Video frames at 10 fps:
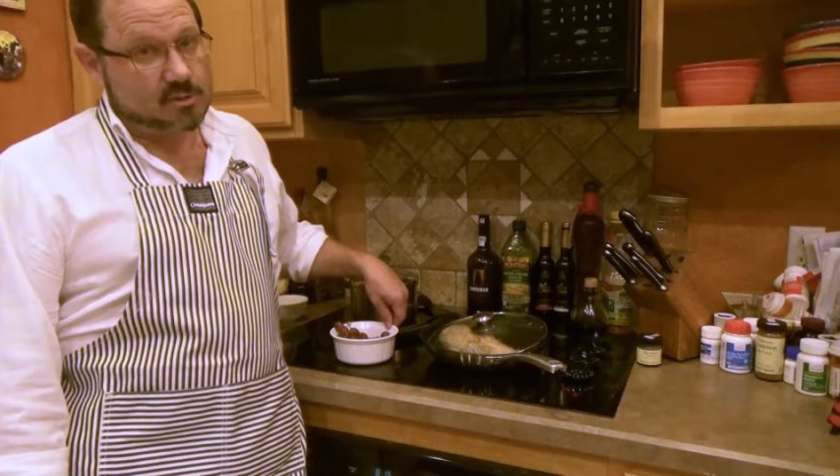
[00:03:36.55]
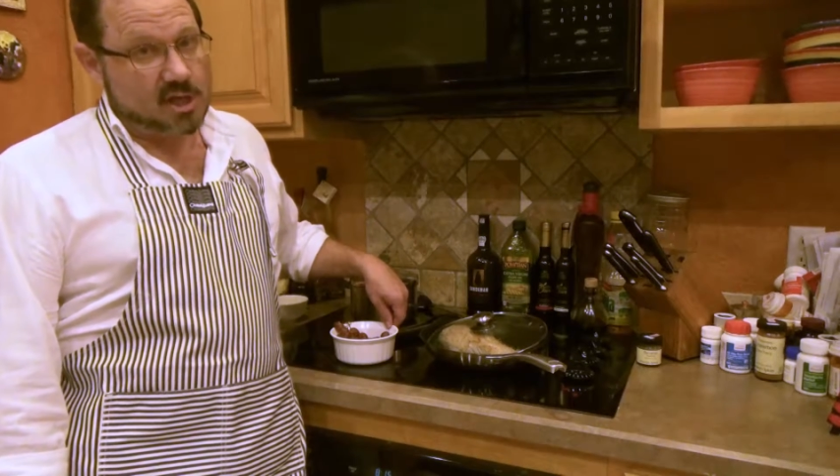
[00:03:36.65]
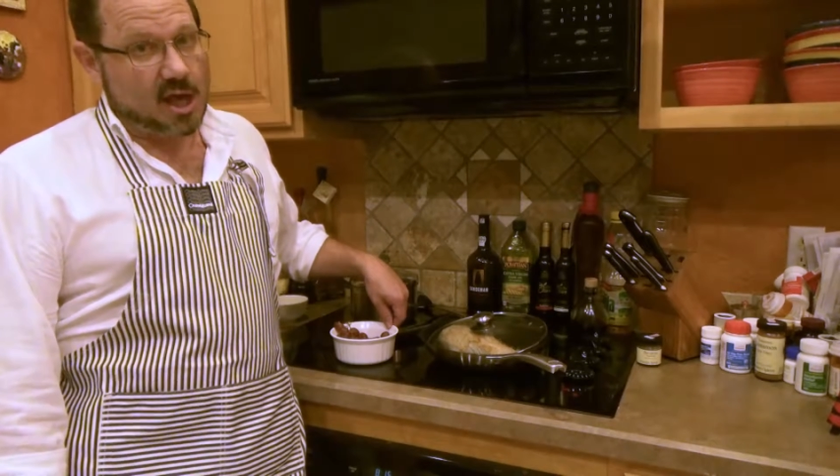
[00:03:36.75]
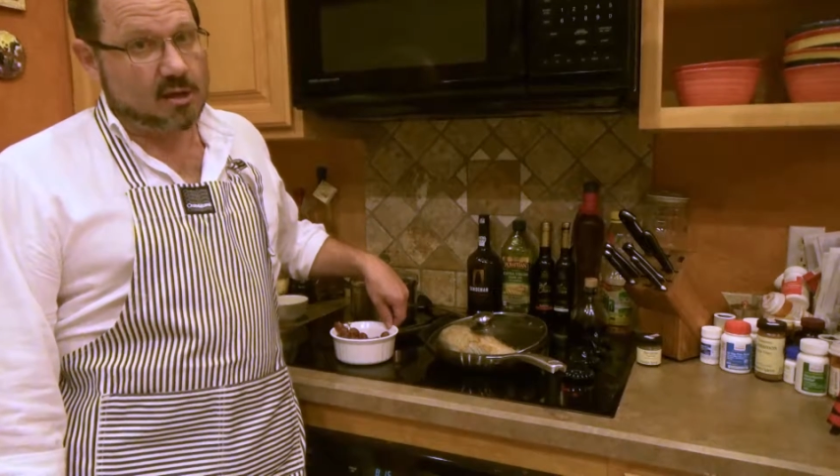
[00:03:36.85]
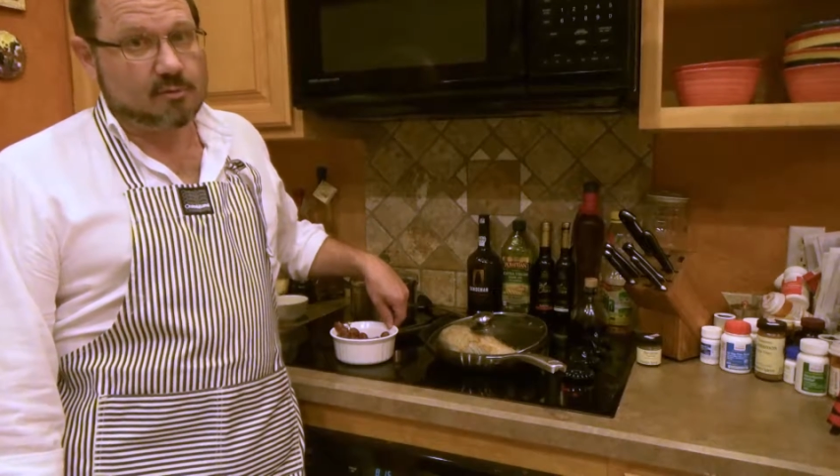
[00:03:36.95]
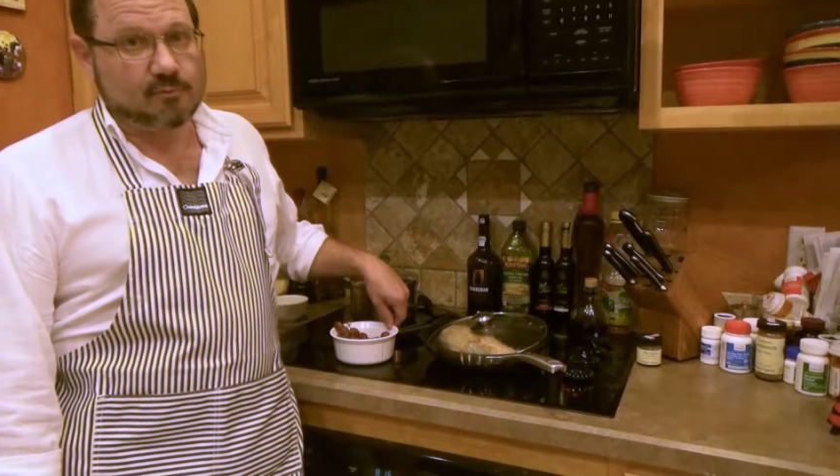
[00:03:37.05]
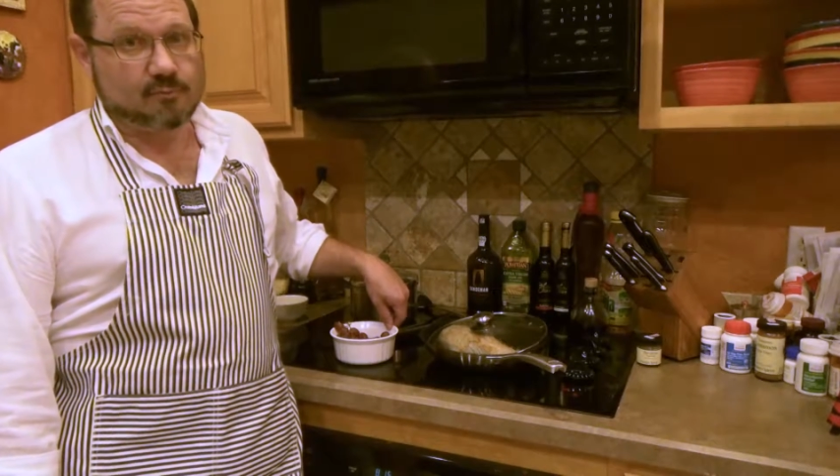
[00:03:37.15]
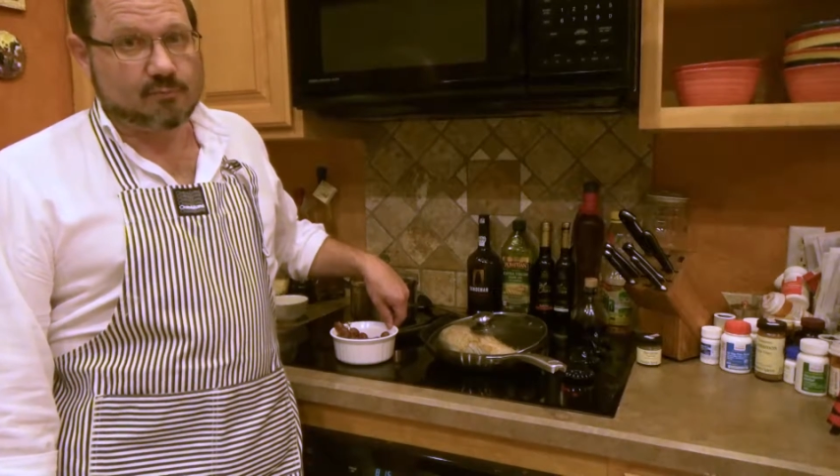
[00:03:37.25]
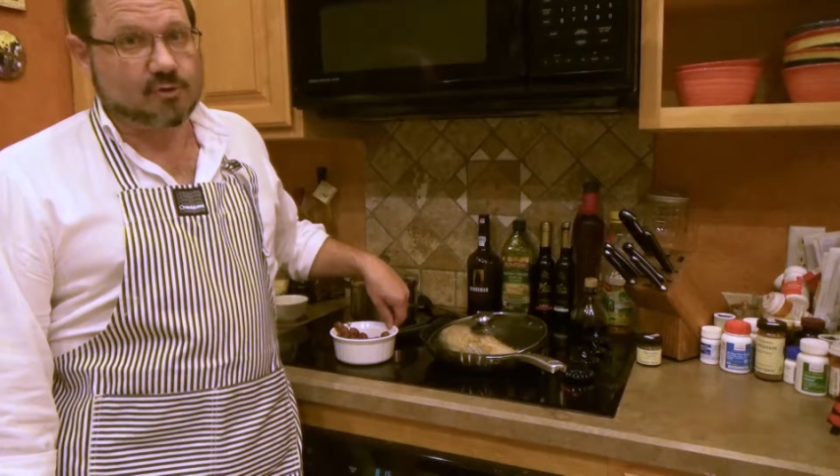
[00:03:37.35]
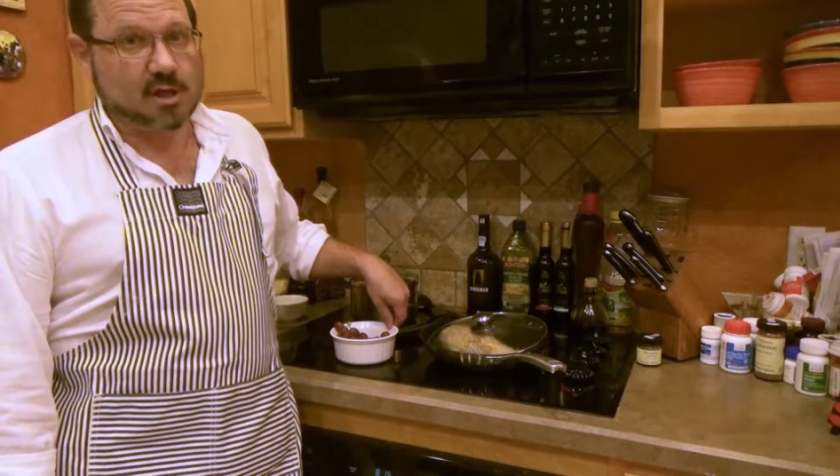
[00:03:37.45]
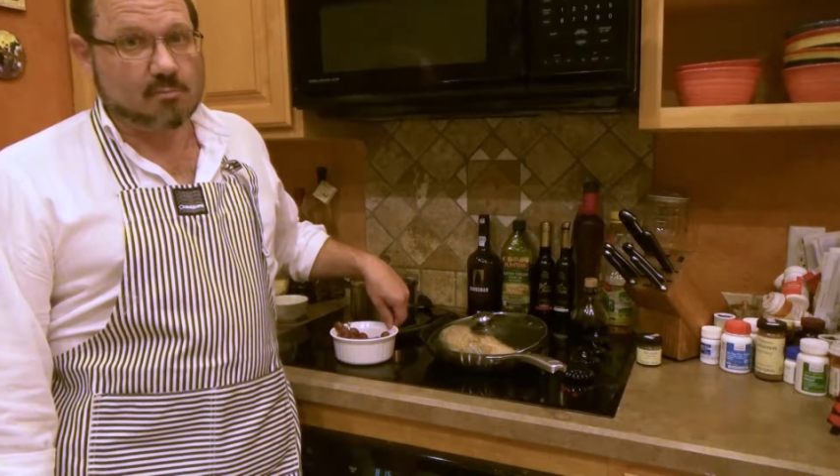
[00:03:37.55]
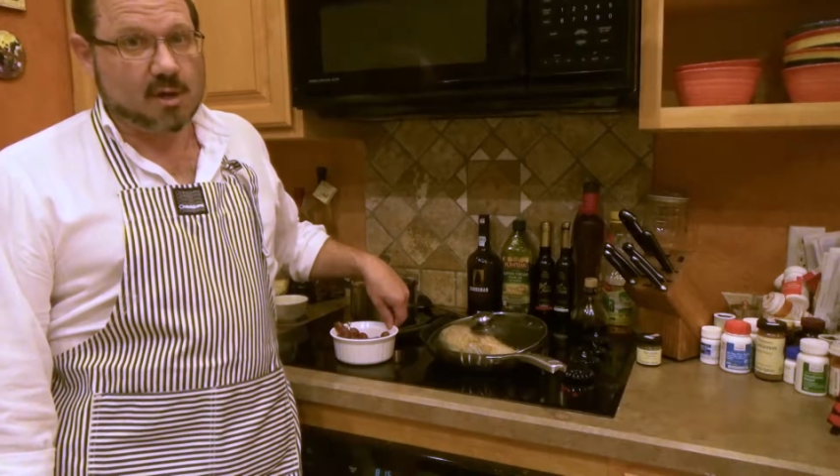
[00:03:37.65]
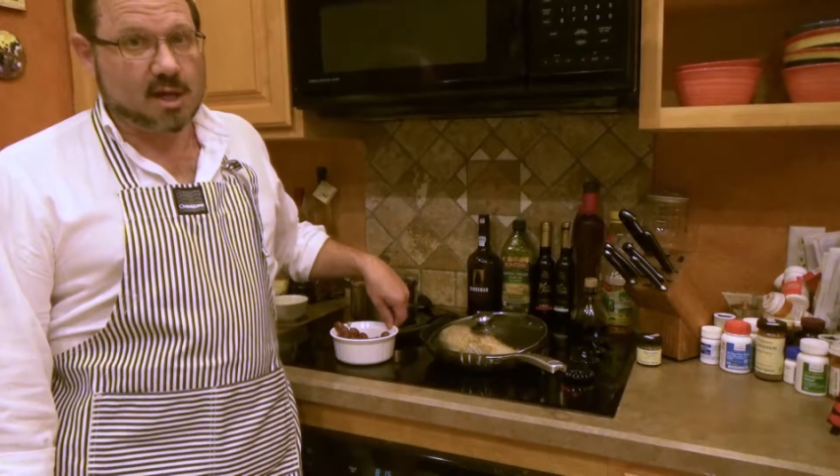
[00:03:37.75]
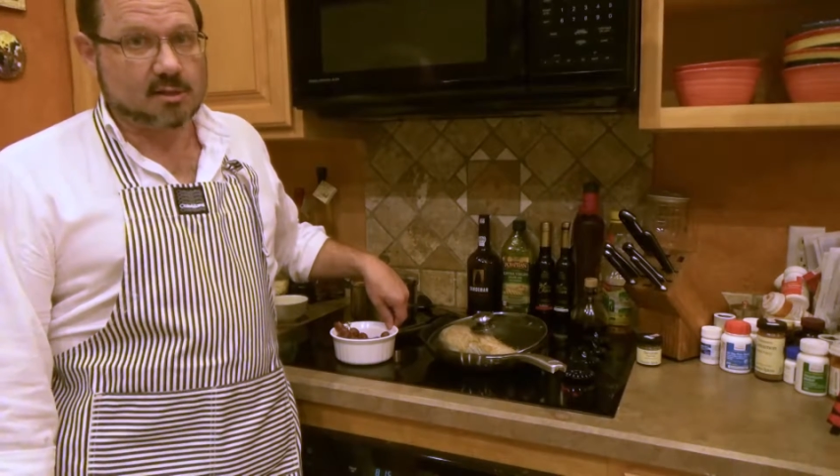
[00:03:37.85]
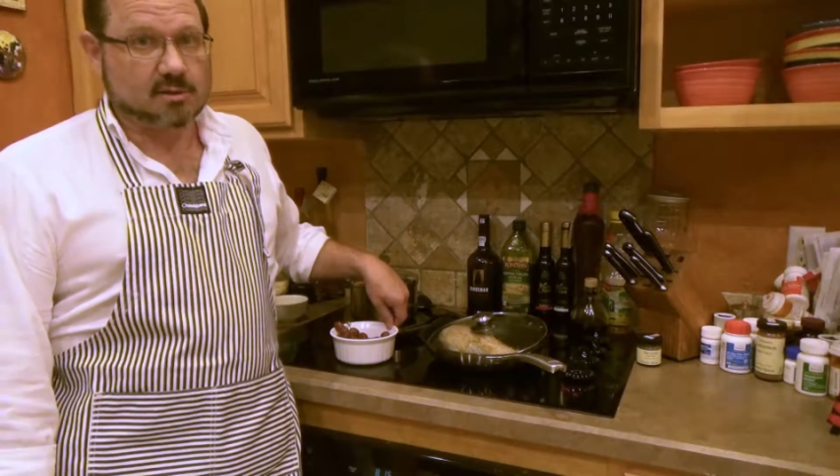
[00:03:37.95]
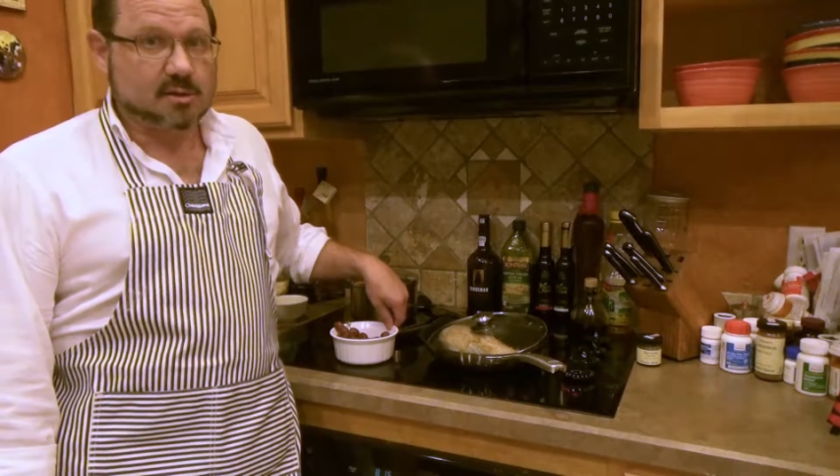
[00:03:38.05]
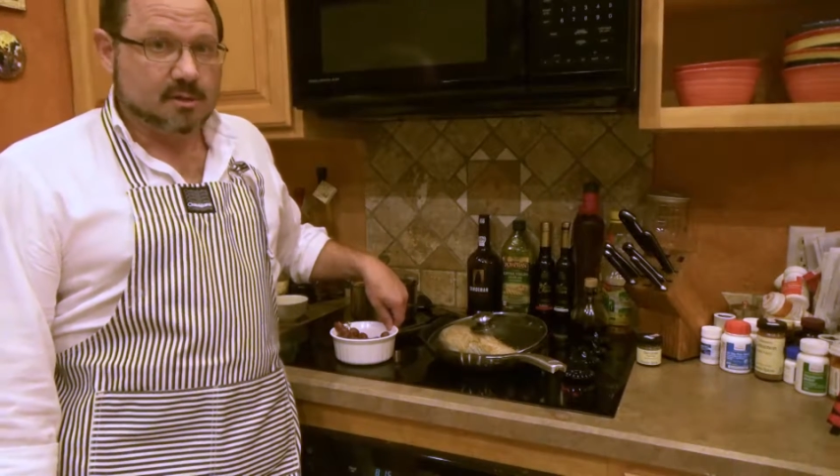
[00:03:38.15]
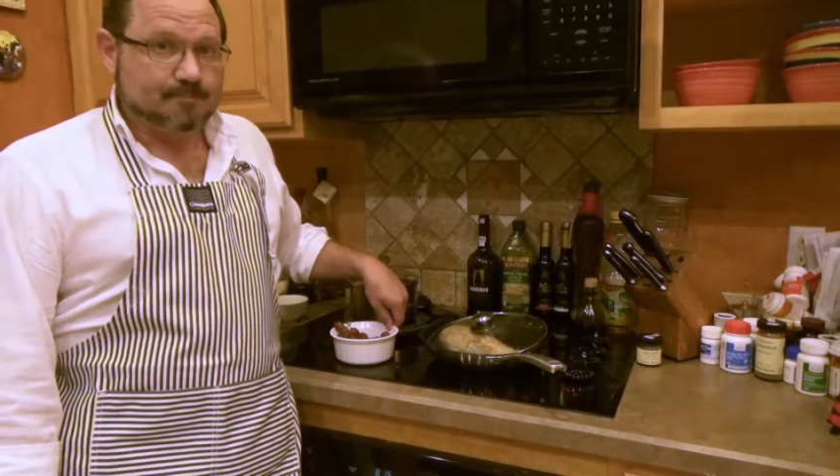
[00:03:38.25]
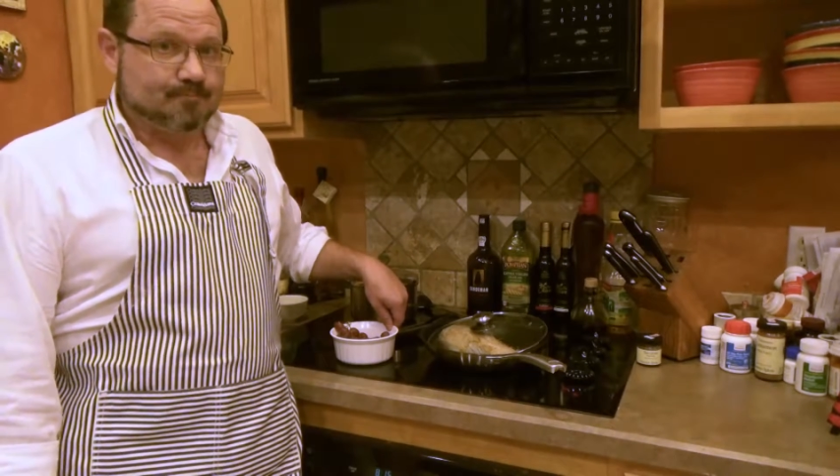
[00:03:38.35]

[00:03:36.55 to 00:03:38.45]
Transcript: 10-15 minutes.